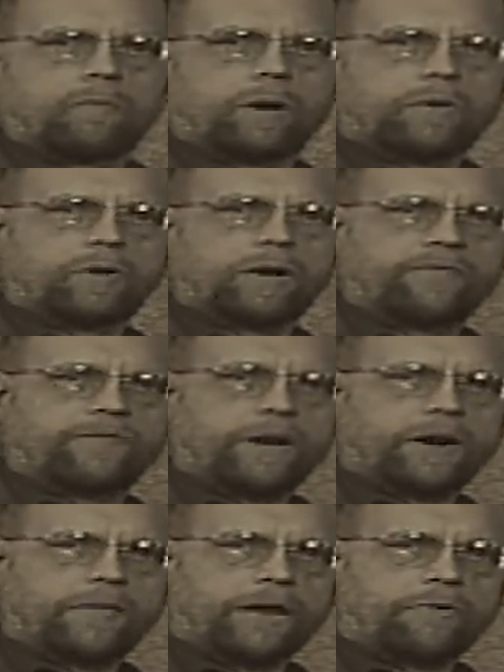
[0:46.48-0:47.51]
what great
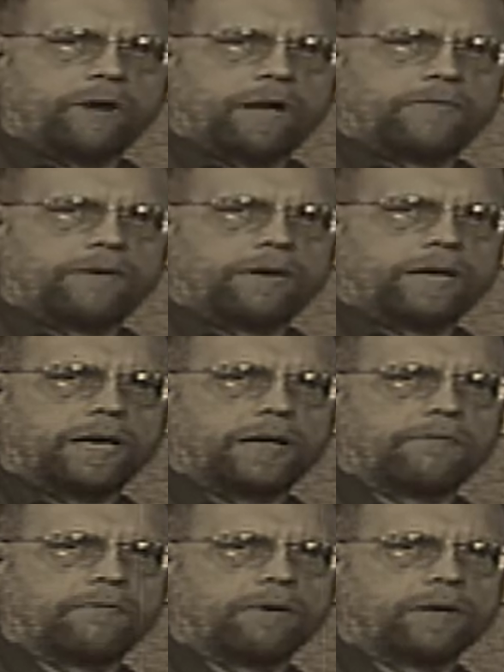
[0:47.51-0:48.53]
fare that drive-in
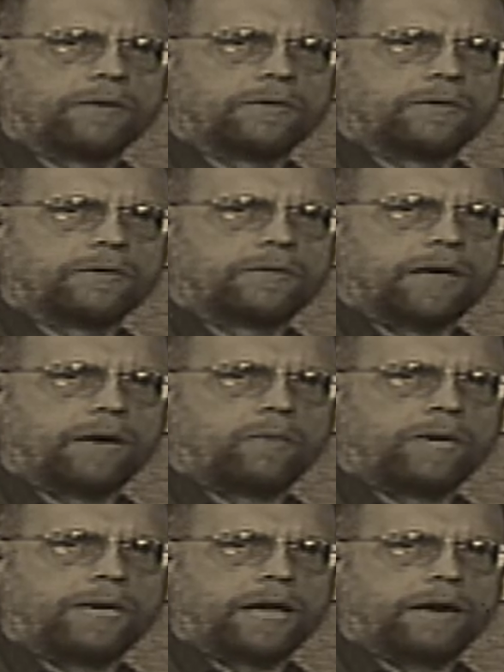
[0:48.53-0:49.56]
had for us that
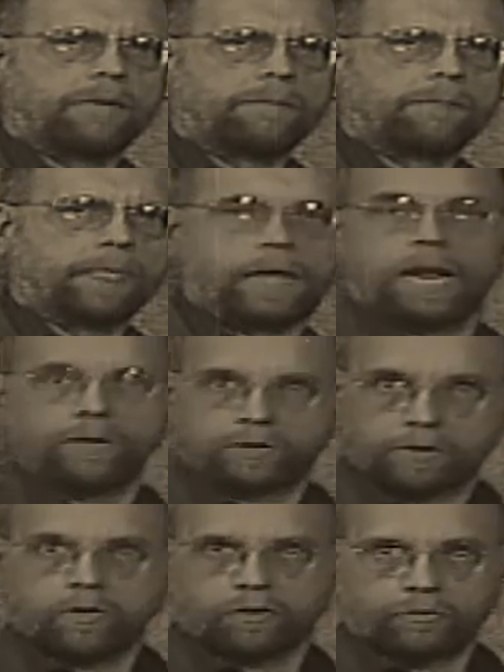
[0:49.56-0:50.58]
weekend. And I used
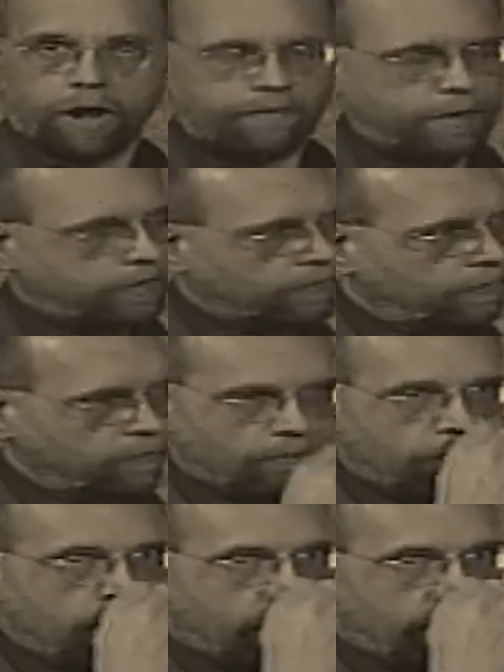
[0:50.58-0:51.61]
to go to drive-ins
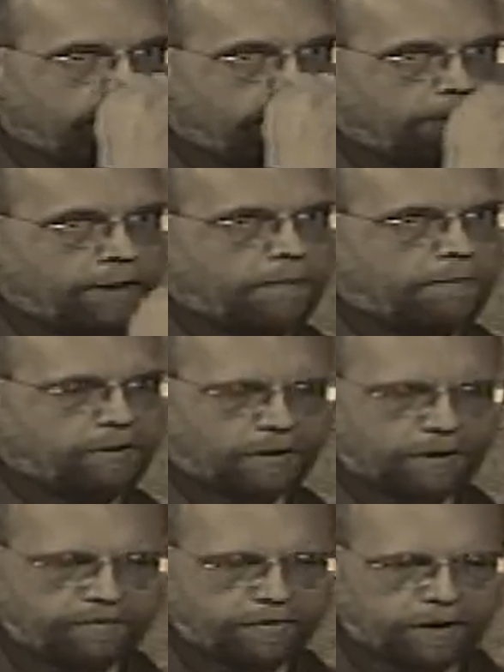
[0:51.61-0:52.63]
very frequently. I almost
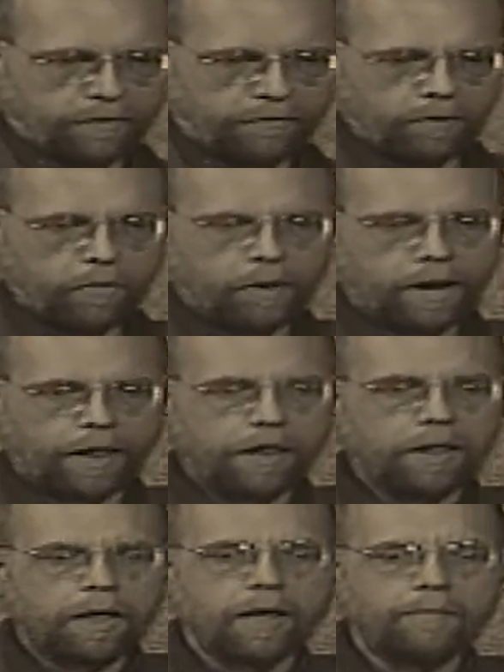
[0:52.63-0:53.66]
lived there for a while
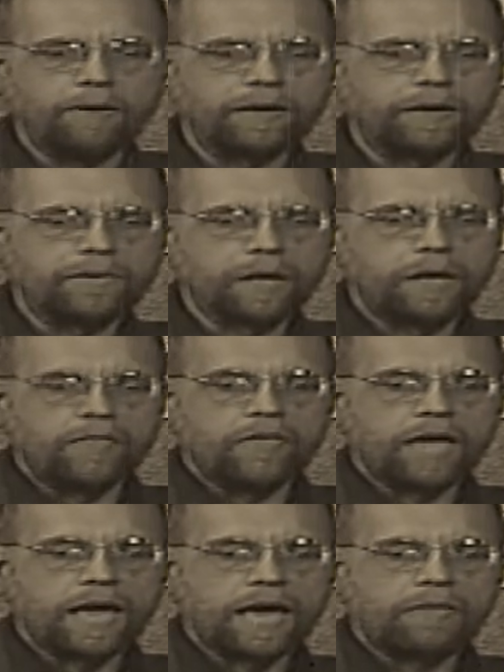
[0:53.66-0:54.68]
because
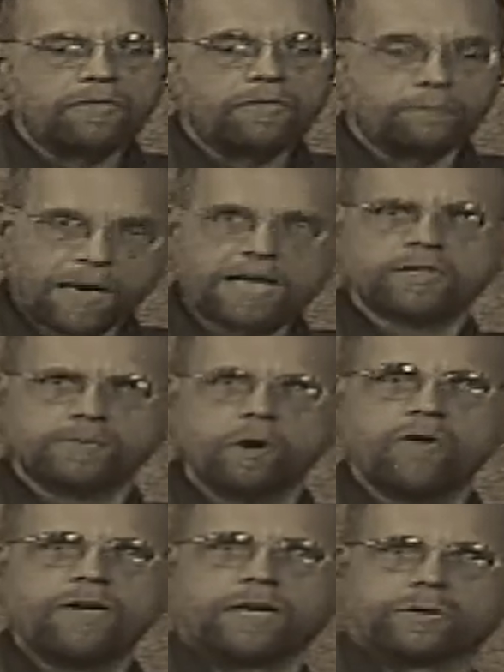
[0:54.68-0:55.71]
they had the best
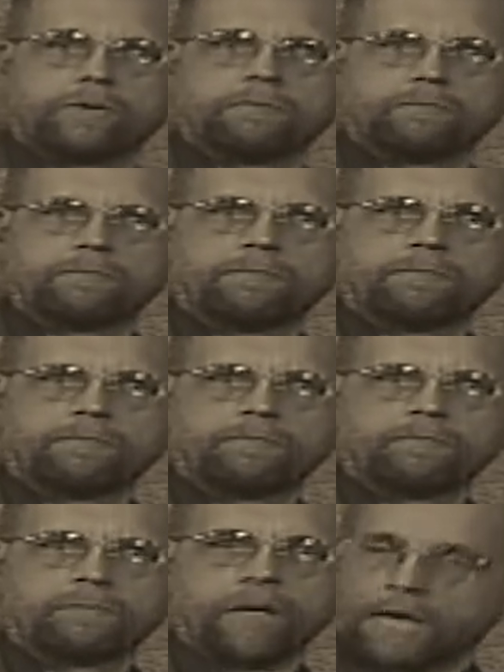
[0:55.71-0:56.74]
movies
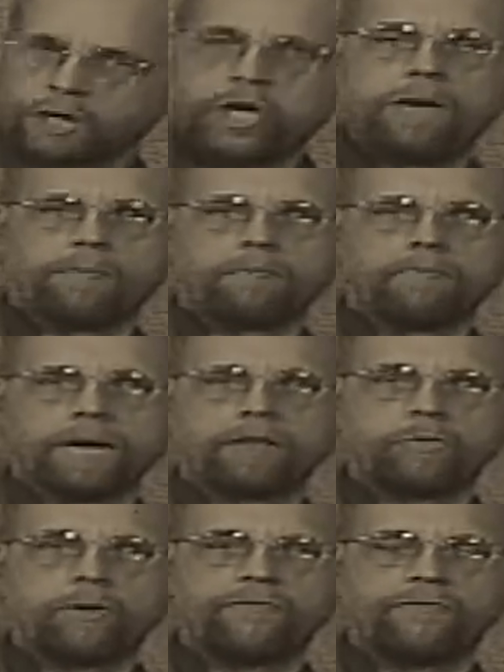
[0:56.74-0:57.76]
and cheap. I
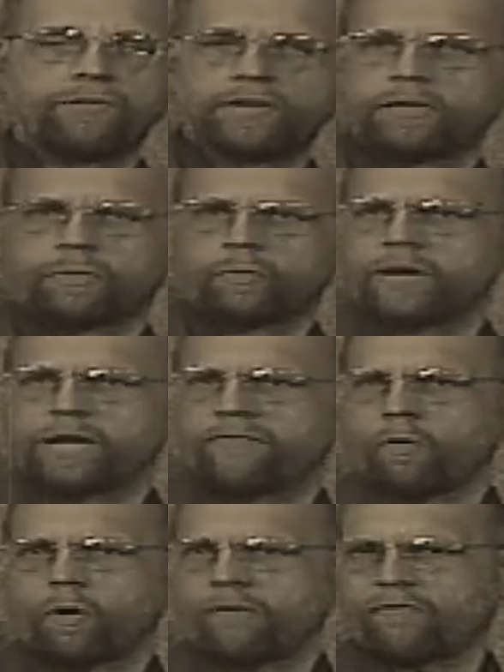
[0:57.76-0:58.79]
could see 3,
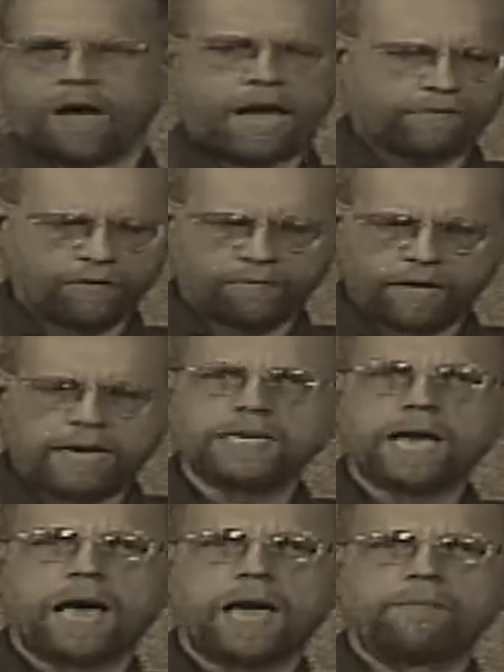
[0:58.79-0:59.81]
4, 5 of them at a
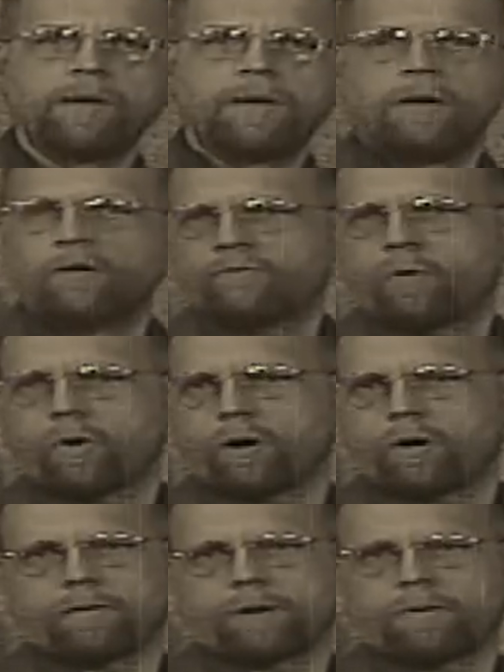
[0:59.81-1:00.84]
time
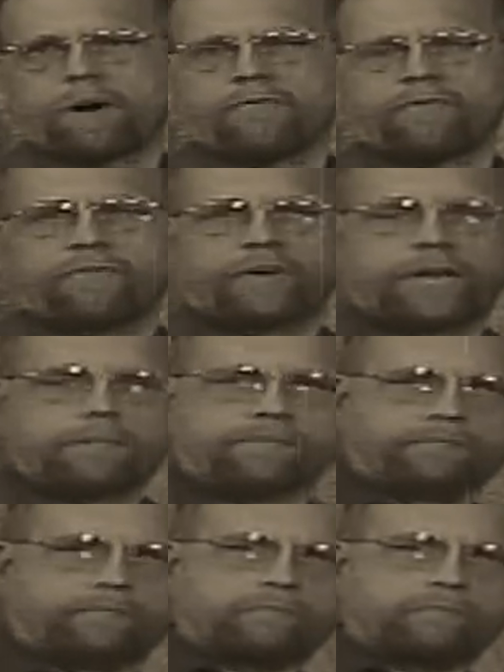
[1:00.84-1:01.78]
for $1.50